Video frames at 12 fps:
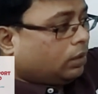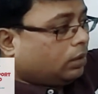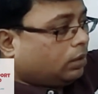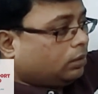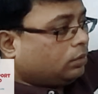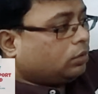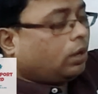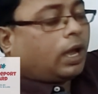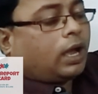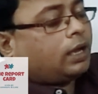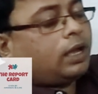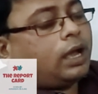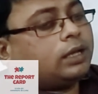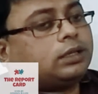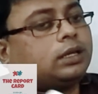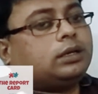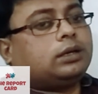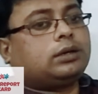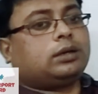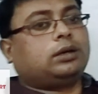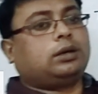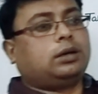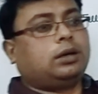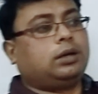I think
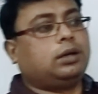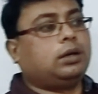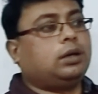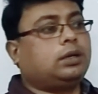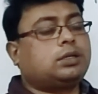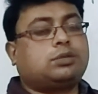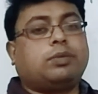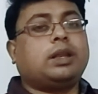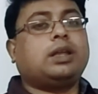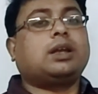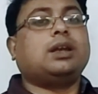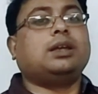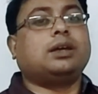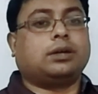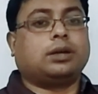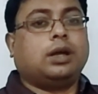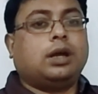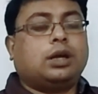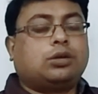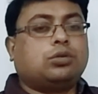it's very clear